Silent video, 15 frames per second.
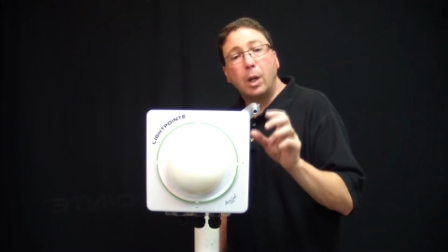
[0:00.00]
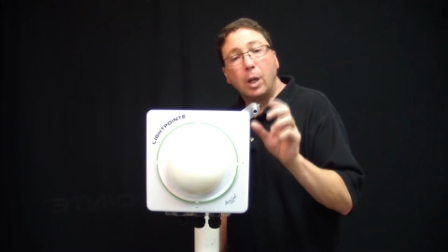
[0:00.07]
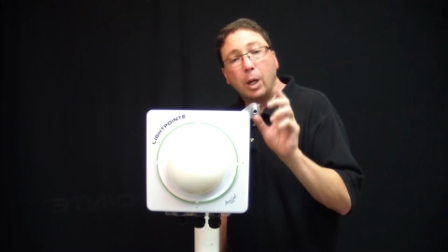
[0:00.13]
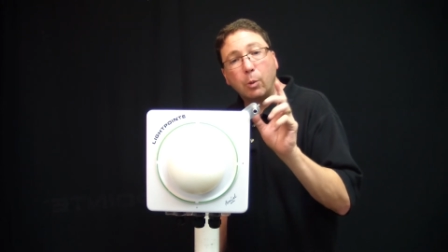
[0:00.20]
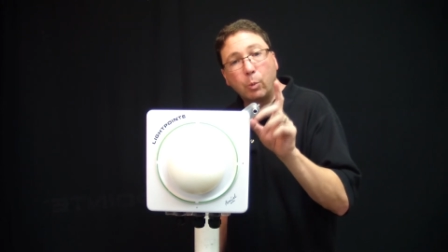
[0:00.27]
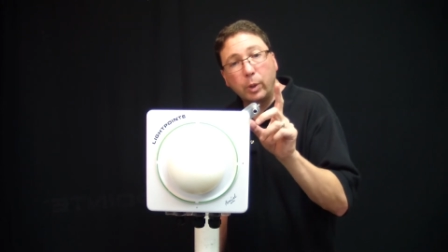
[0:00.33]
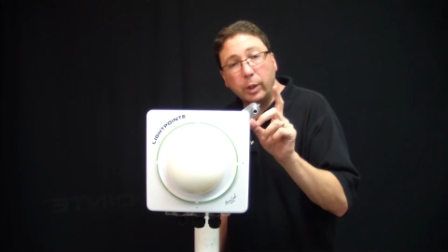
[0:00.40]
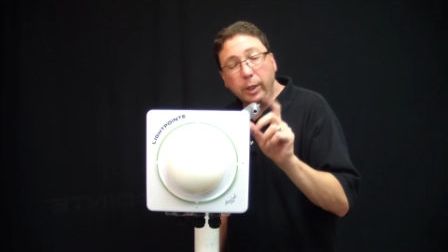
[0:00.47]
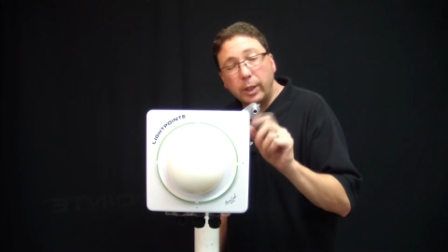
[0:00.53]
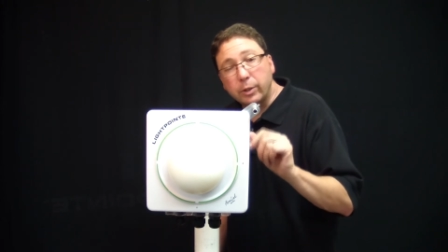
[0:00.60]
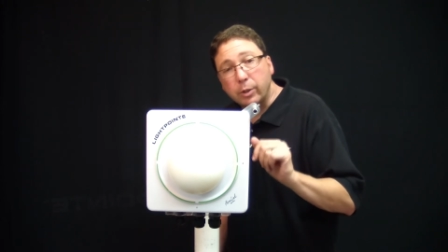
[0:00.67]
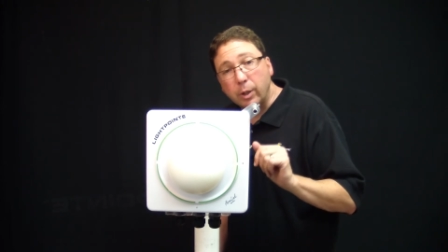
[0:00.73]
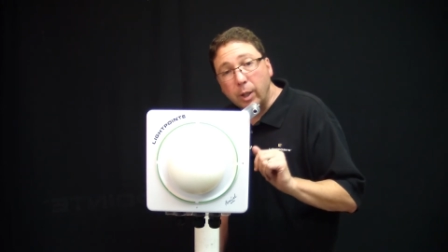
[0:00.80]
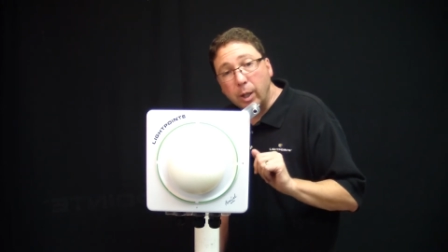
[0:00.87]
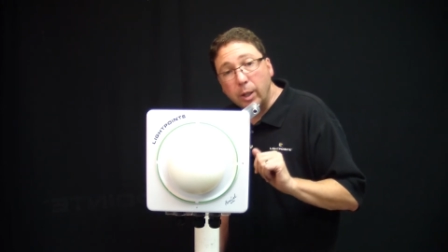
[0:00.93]
And really,
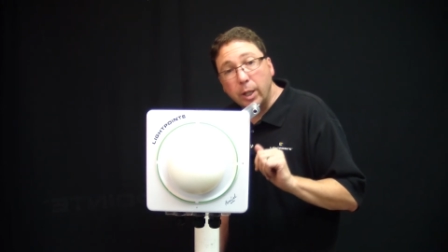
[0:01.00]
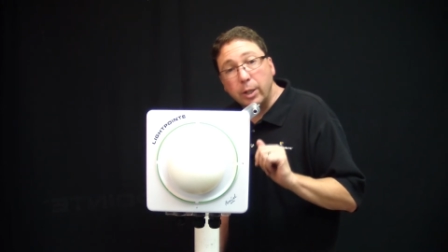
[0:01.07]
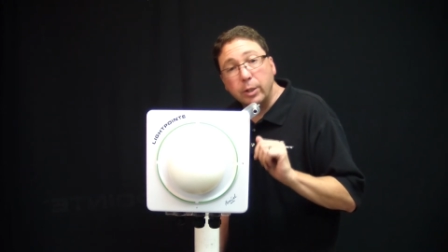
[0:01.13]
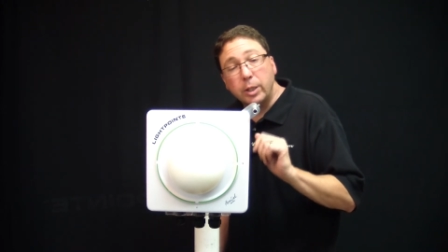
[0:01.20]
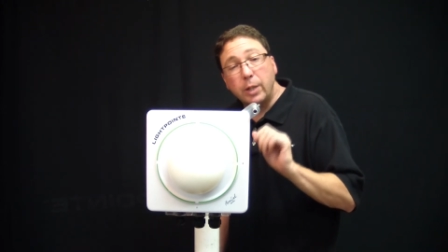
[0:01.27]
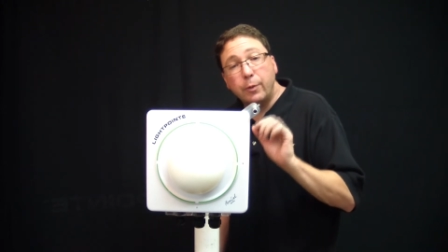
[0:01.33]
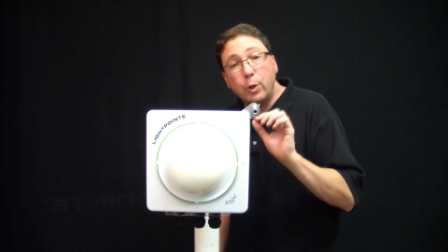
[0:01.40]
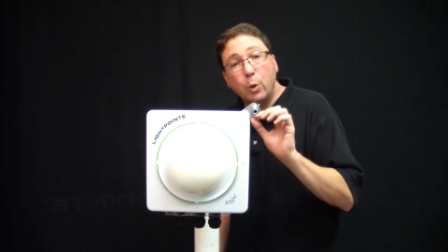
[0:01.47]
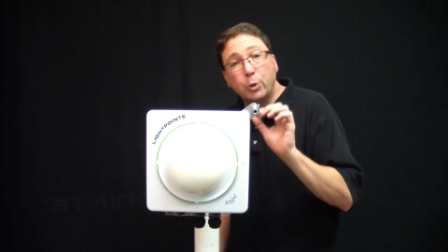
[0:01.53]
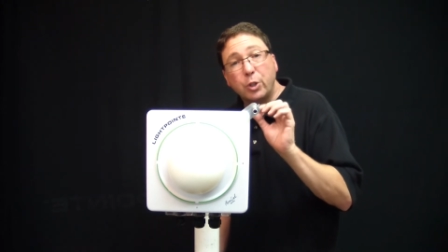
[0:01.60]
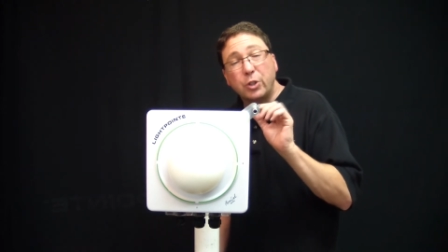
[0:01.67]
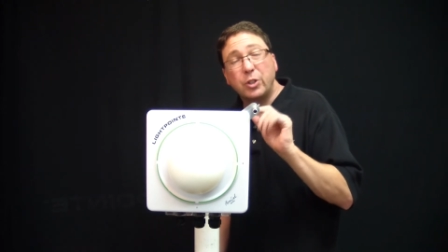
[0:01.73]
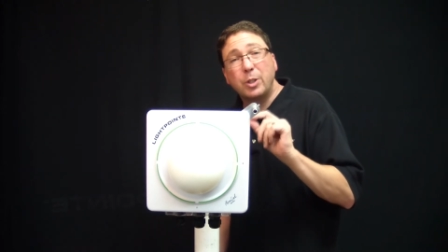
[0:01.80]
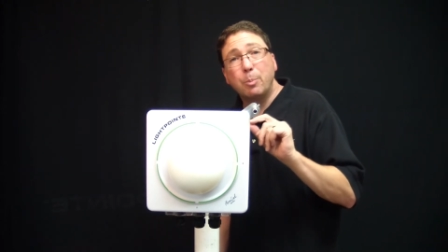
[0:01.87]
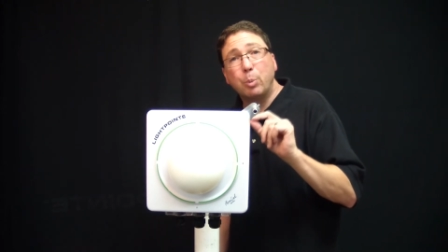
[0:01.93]
it's a, a, a, even though it's
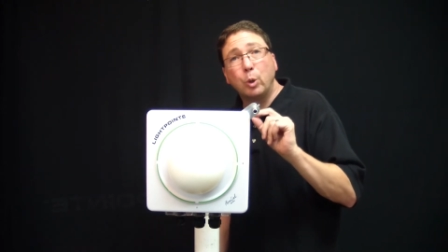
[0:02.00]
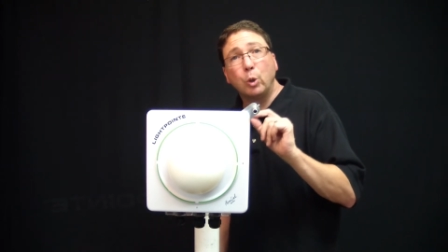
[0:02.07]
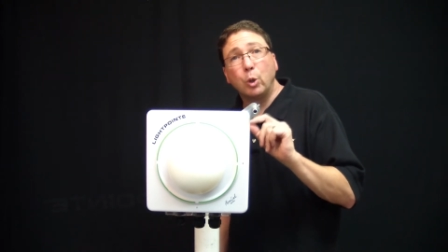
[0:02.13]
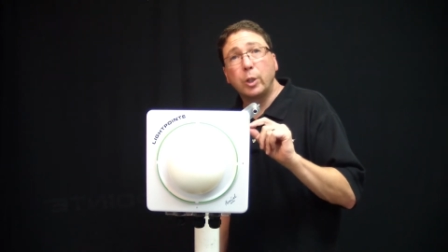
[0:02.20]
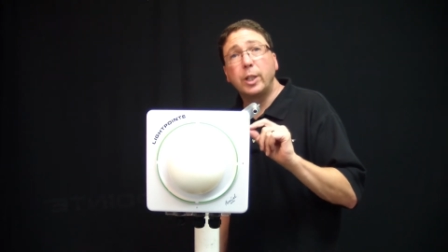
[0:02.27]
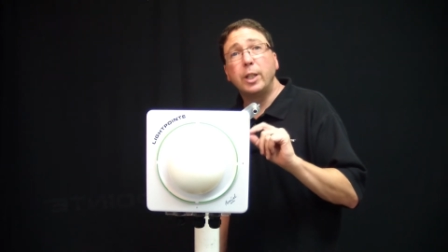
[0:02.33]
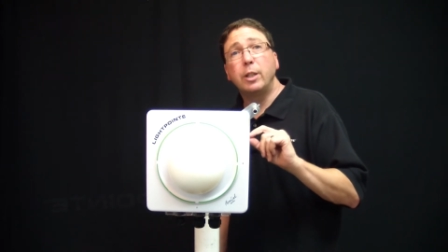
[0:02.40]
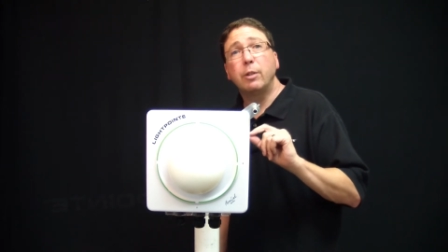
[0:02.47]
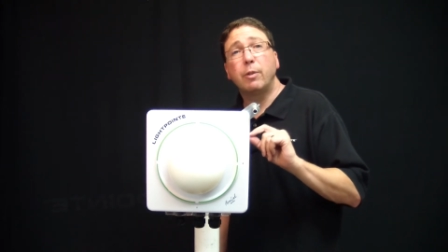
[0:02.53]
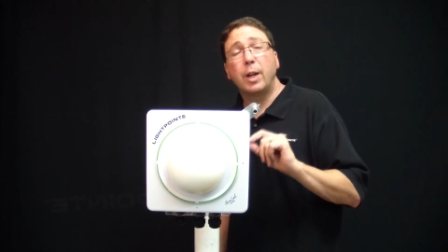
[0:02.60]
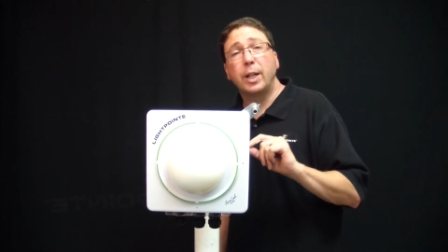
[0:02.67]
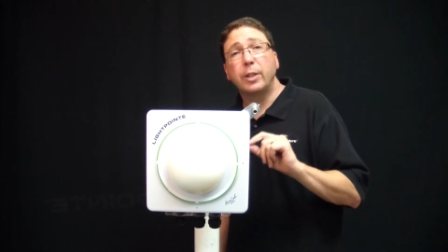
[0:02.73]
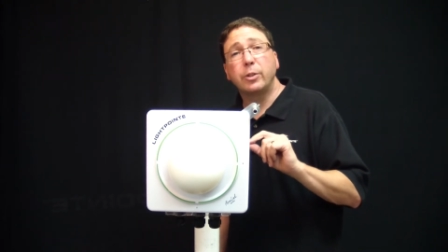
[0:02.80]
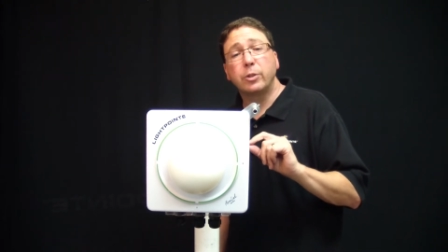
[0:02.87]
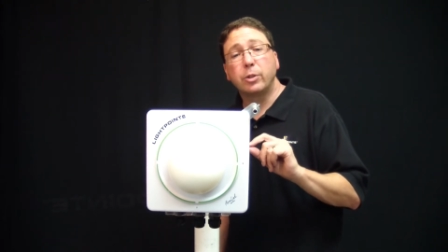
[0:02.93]
a simple looking
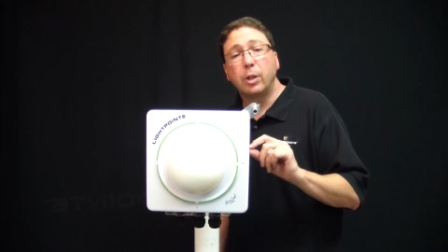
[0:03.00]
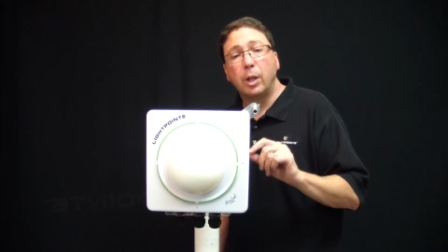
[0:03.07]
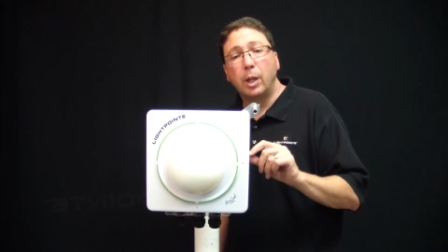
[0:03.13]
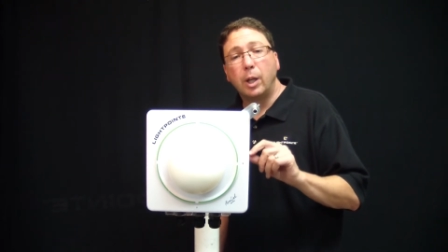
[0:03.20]
device,